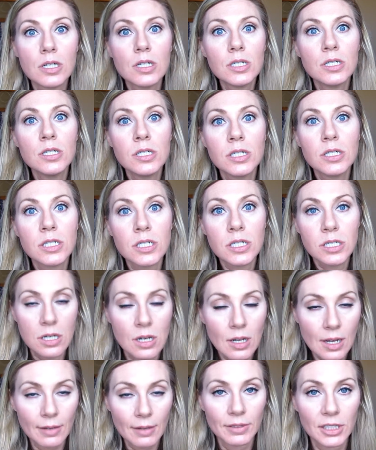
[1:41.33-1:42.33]
Ugh!
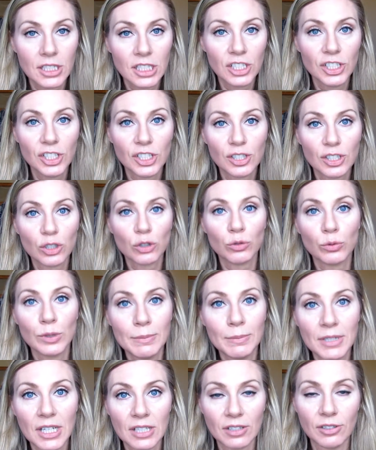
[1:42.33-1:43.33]
I could have just
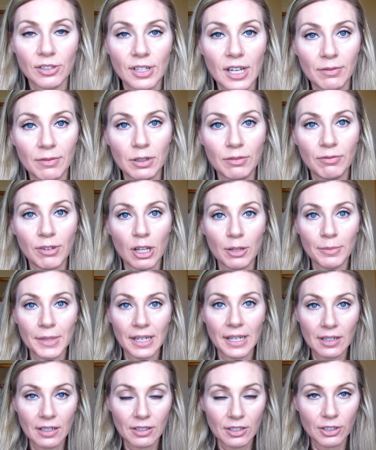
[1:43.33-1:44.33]
screamed yesterday. If you follow me
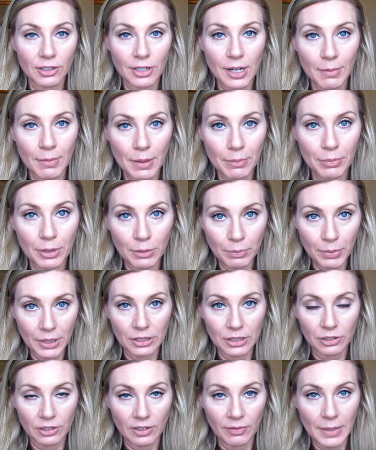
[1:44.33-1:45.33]
on Instagram, I put a
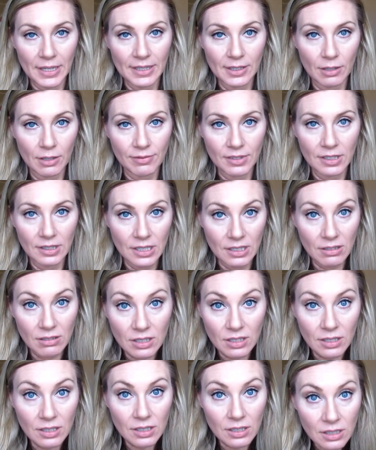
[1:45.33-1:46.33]
picture of myself on there,
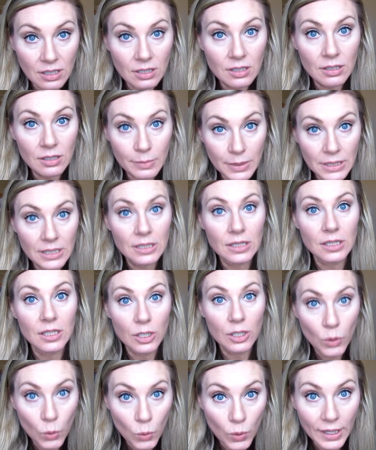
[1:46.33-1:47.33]
just a little bit
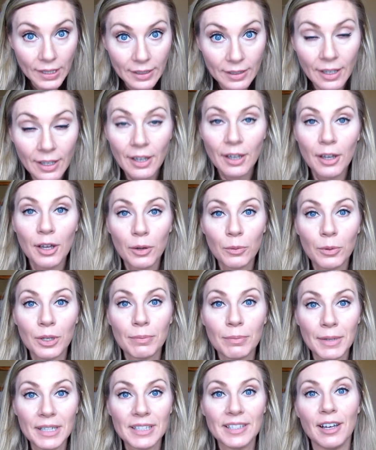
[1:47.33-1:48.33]
annoyed
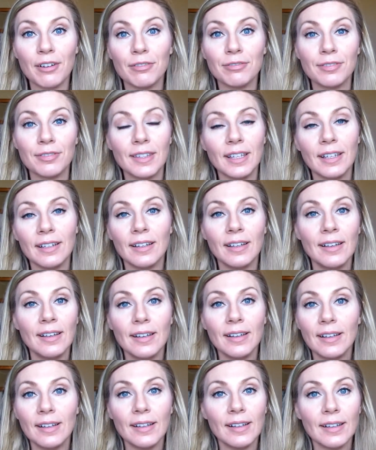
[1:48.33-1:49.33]
with myself that
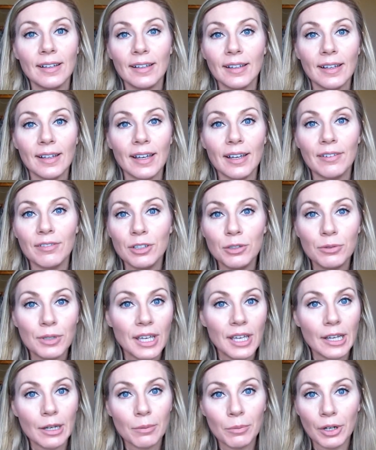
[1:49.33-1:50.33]
I have a new
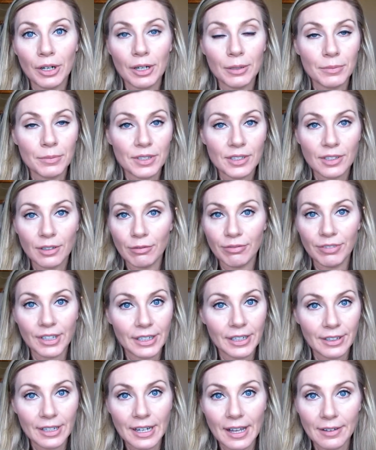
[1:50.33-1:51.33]
camera I'm still
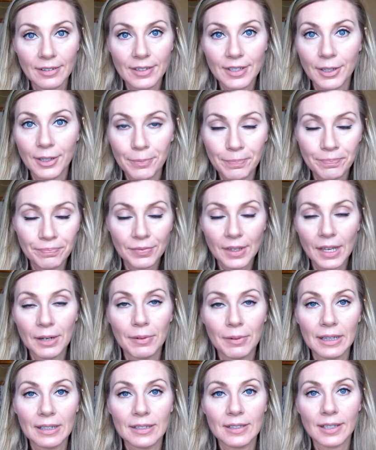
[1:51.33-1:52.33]
figuring out. So
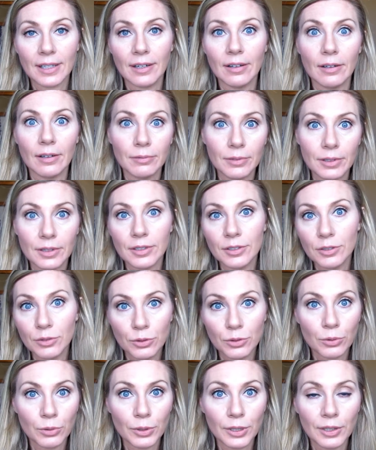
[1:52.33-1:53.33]
anyway, let's get on with the
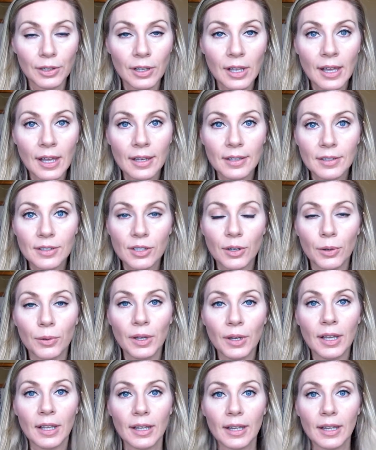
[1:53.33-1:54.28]
tutorial. So